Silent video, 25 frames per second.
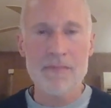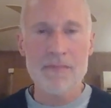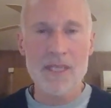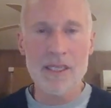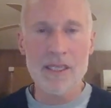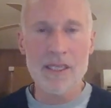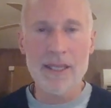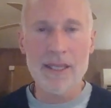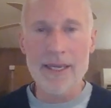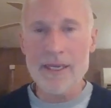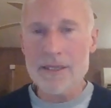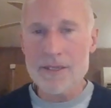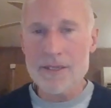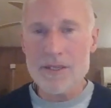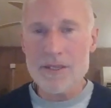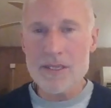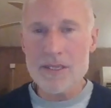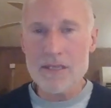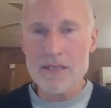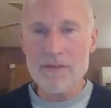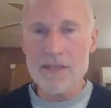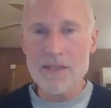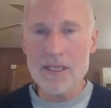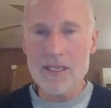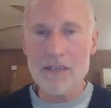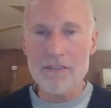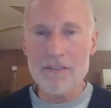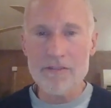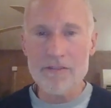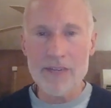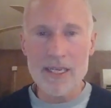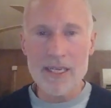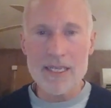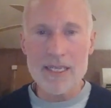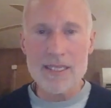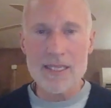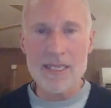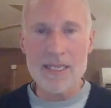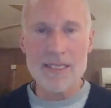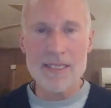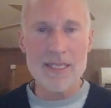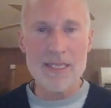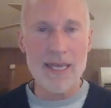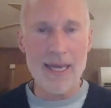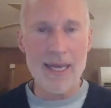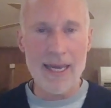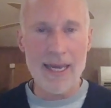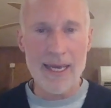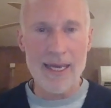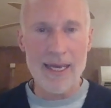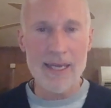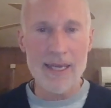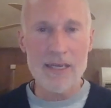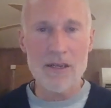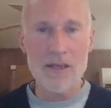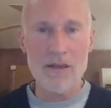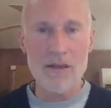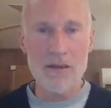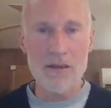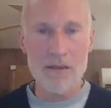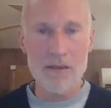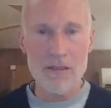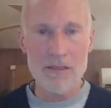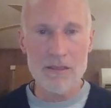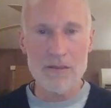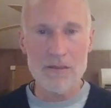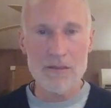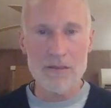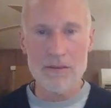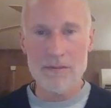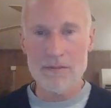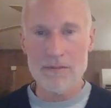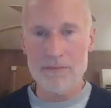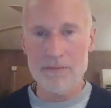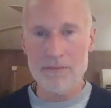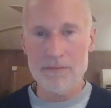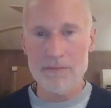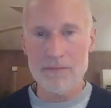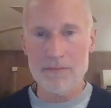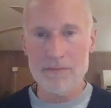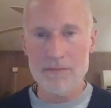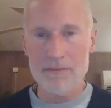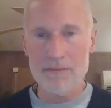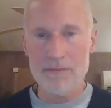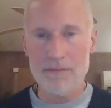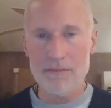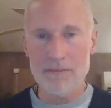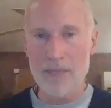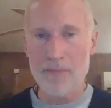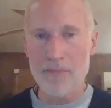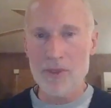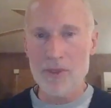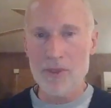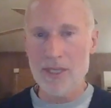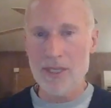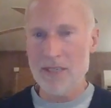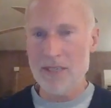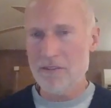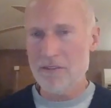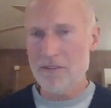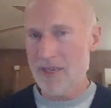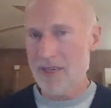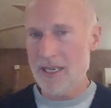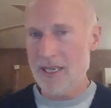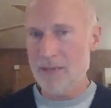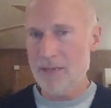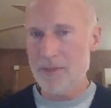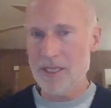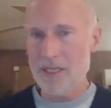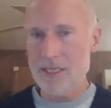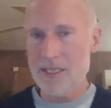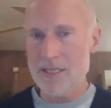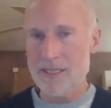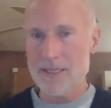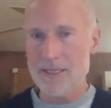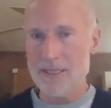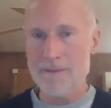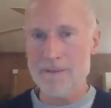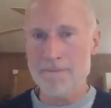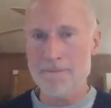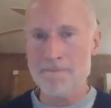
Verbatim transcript: the layers of the effects that's had on people and families.